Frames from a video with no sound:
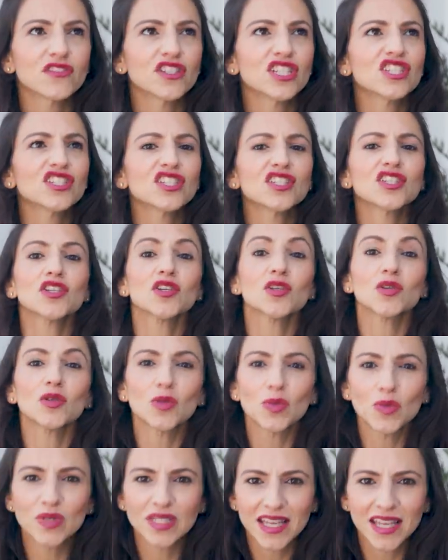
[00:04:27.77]
if she's just
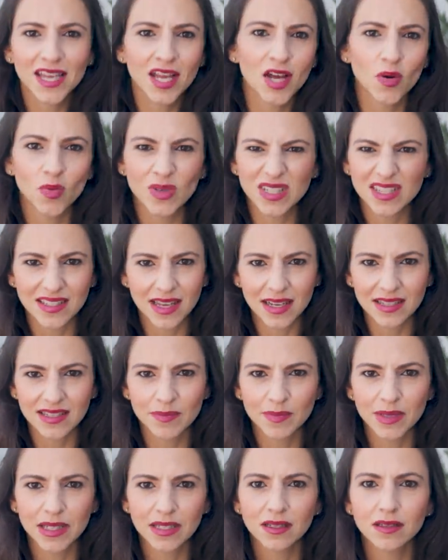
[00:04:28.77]
oozing with sex
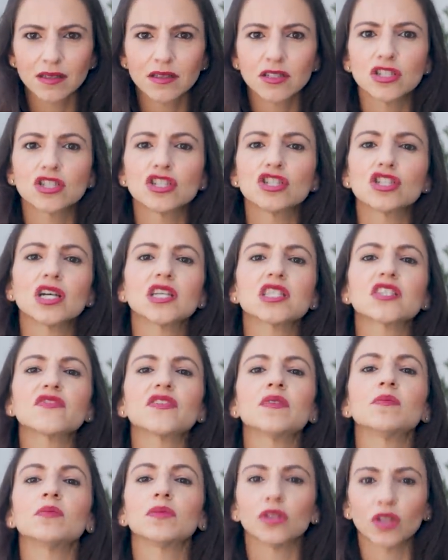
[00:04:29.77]
appeal
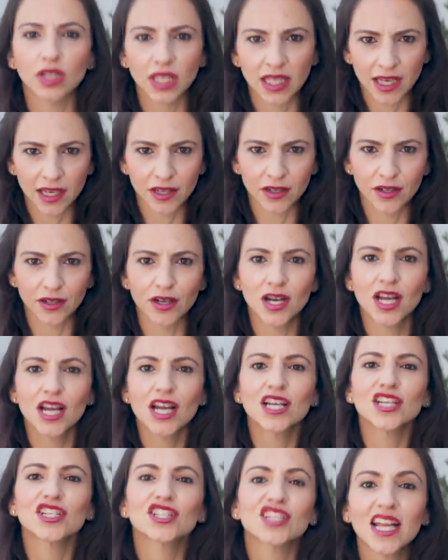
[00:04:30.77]
just from looking at her,
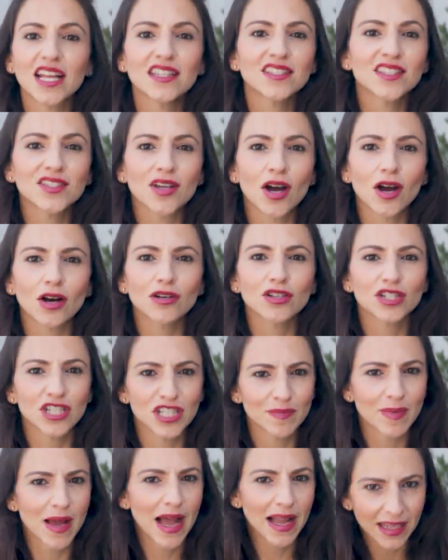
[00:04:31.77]
chances are
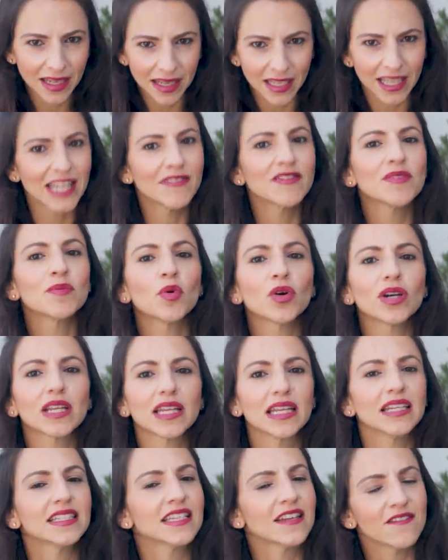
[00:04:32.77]
she's packing even more
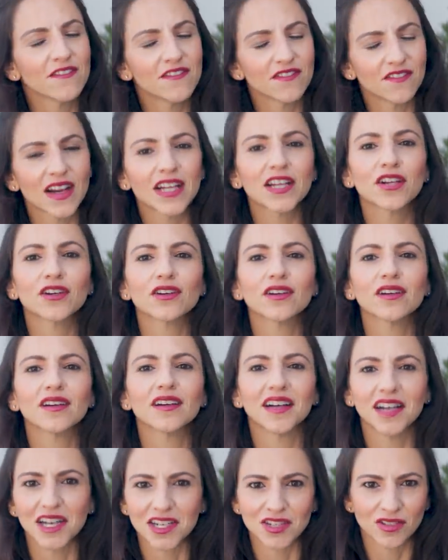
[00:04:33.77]
heat and fire
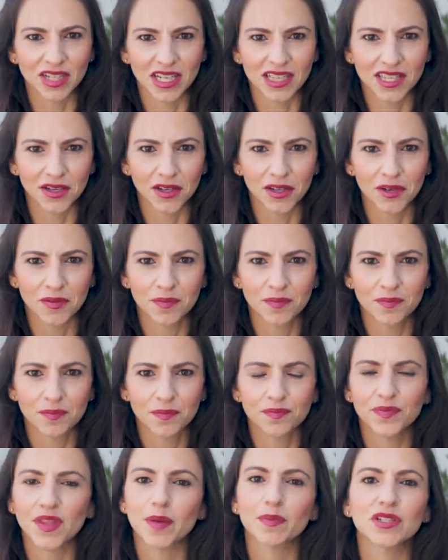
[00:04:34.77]
underneath it all.
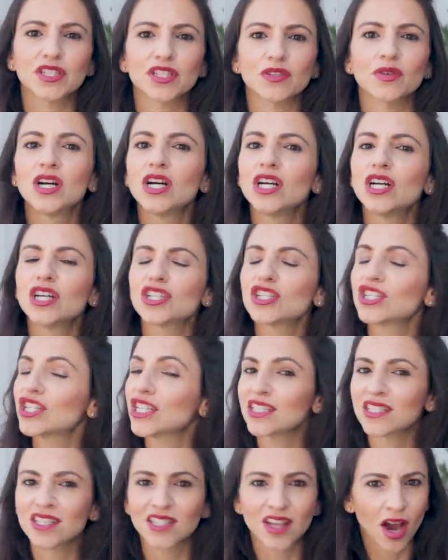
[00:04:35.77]
Number 2,
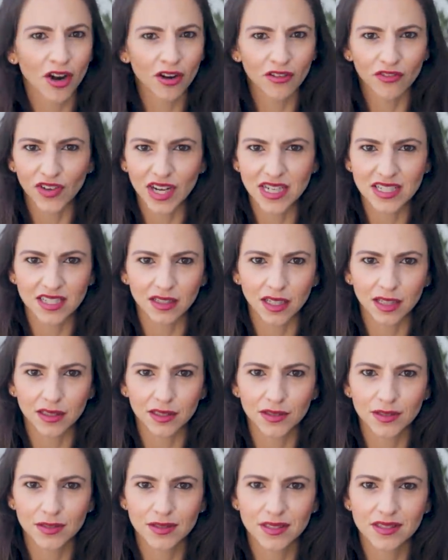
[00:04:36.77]
she's not afraid to
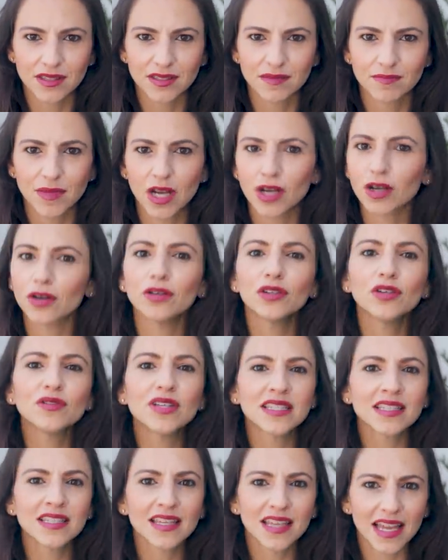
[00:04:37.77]
let loose. A girl who
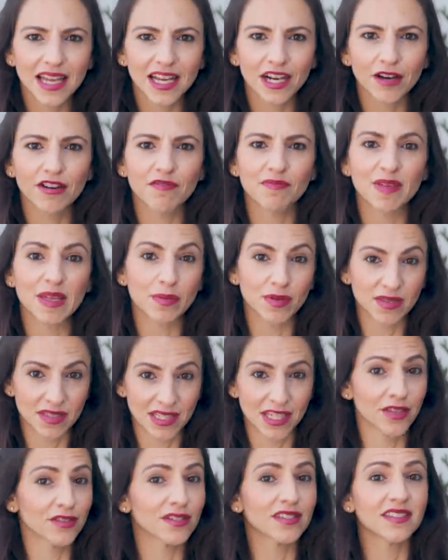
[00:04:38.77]
doesn't care if people
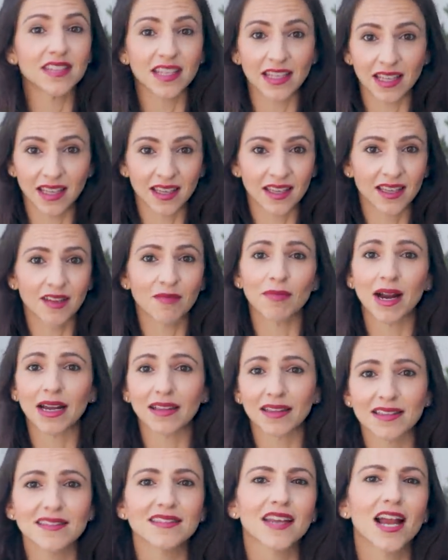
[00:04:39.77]
see her singing
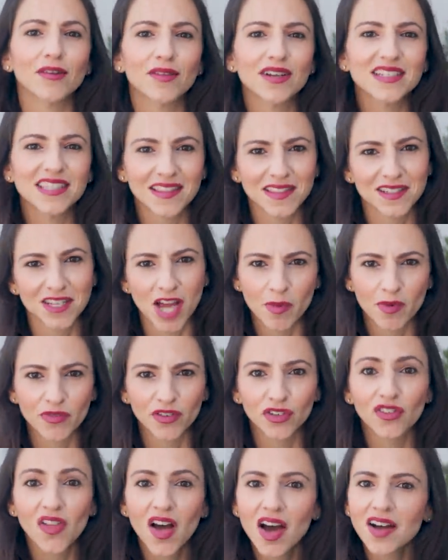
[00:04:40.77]
Miley Cyrus at the top of
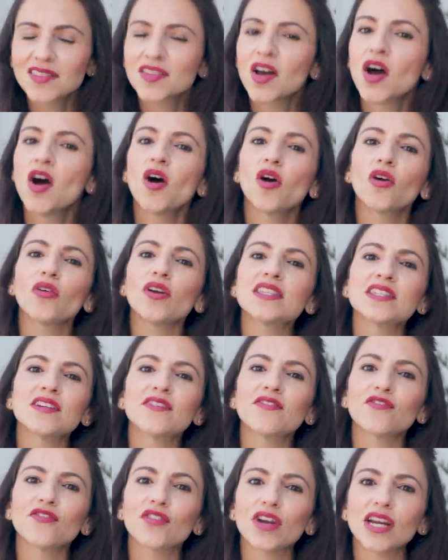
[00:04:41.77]
her lungs or isn't
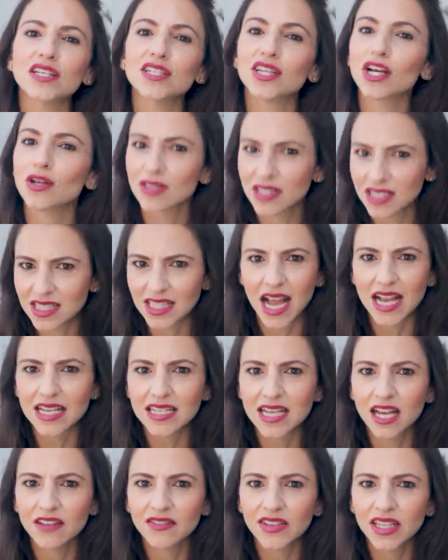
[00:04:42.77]
afraid to go
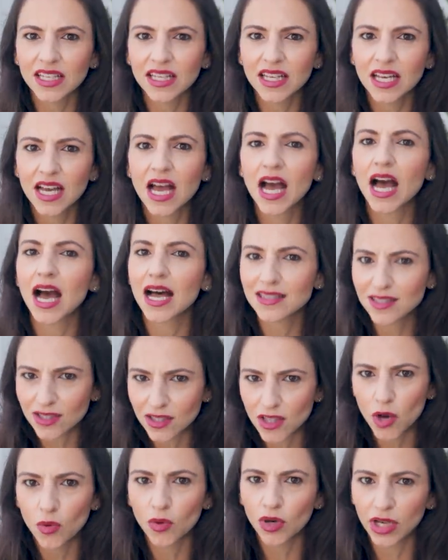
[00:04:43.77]
skydiving has
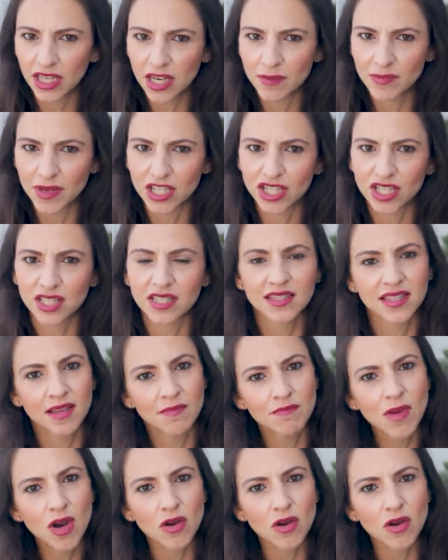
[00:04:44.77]
lower inhibitions than